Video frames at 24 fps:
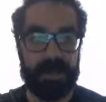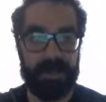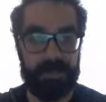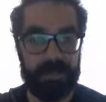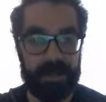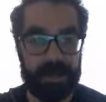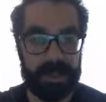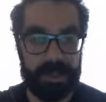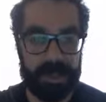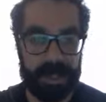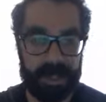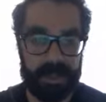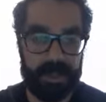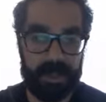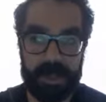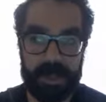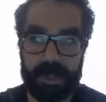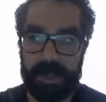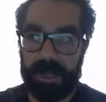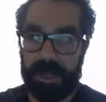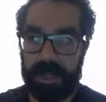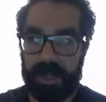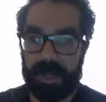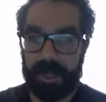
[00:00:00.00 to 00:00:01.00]
I've been at
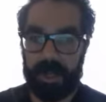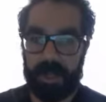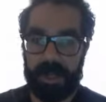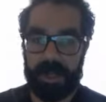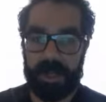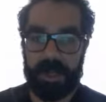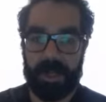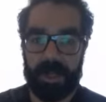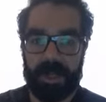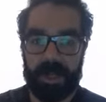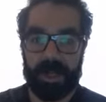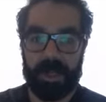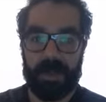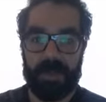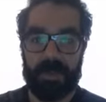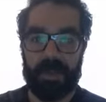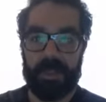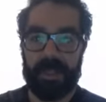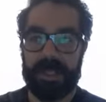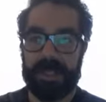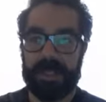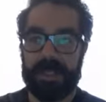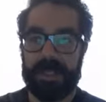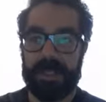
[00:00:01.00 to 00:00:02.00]

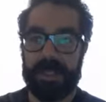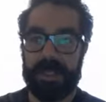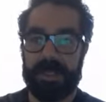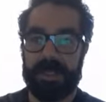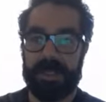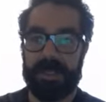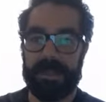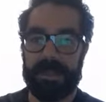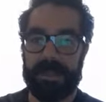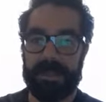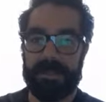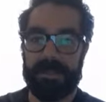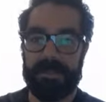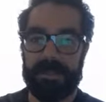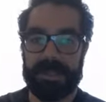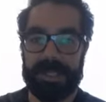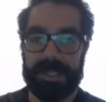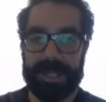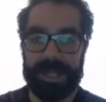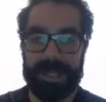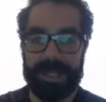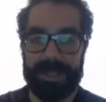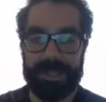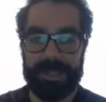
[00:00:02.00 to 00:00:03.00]
real estate
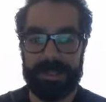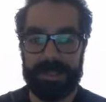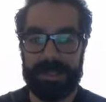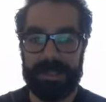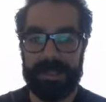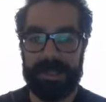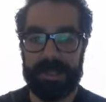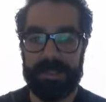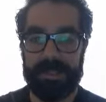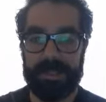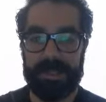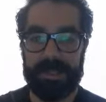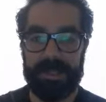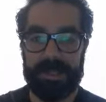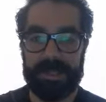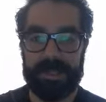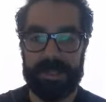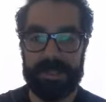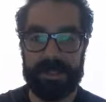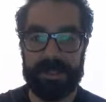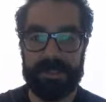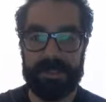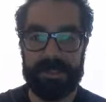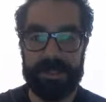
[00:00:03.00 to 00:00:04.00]
signings,
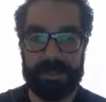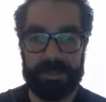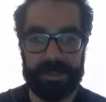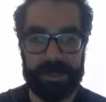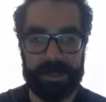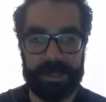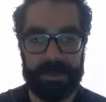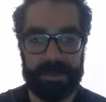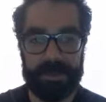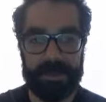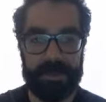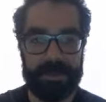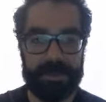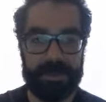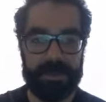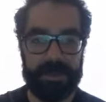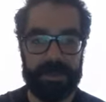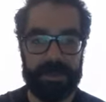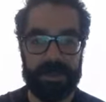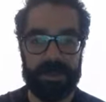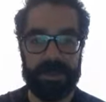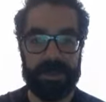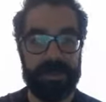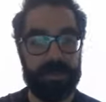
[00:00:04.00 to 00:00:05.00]
closings with
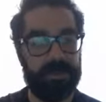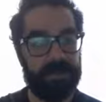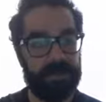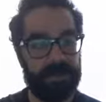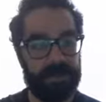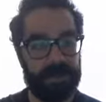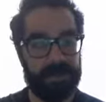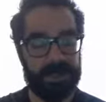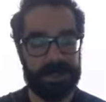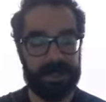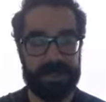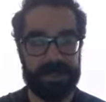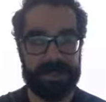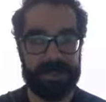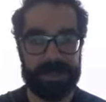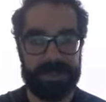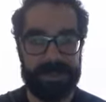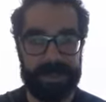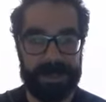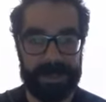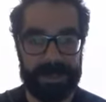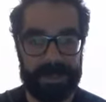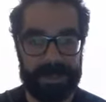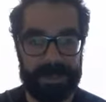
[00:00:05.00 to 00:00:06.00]
people with serious
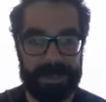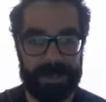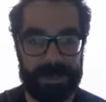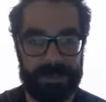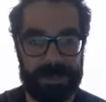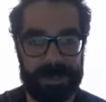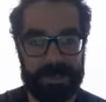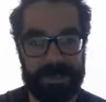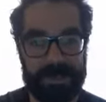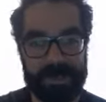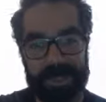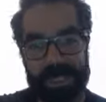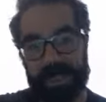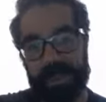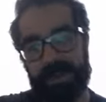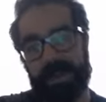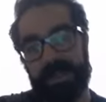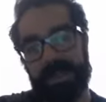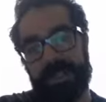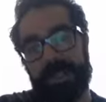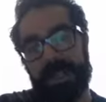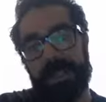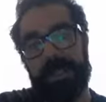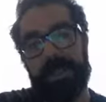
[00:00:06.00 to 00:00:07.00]
money. And then people say, oh,
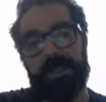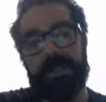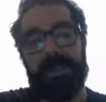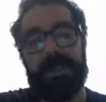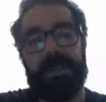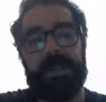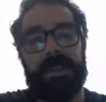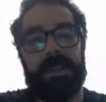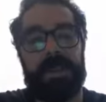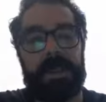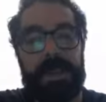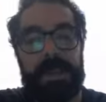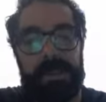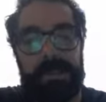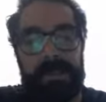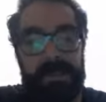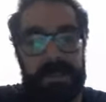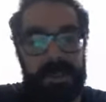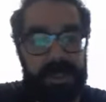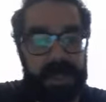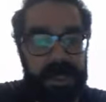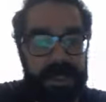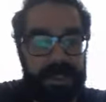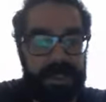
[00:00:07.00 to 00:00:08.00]
what's that number on your arm?
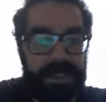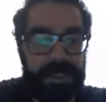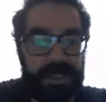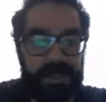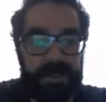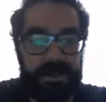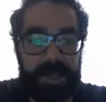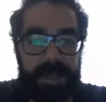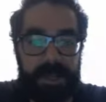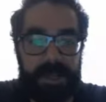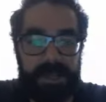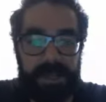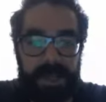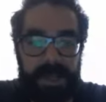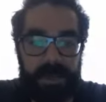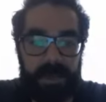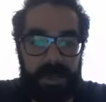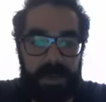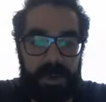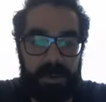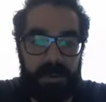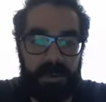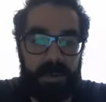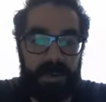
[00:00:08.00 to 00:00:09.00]
Trying to just small talk
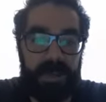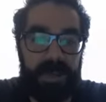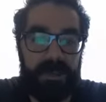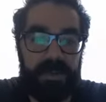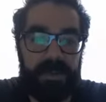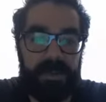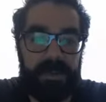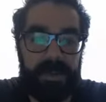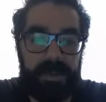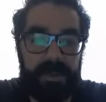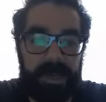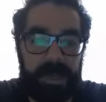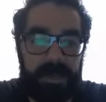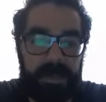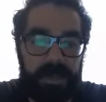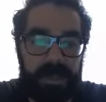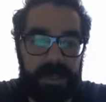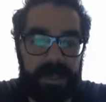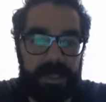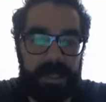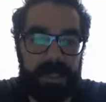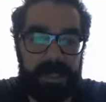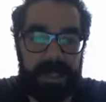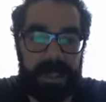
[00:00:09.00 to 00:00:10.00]
while we're waiting for the
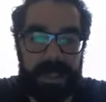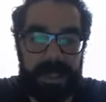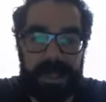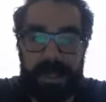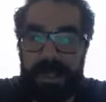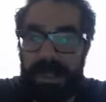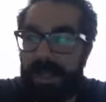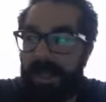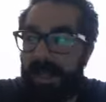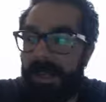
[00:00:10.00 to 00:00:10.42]
paperwork to sign.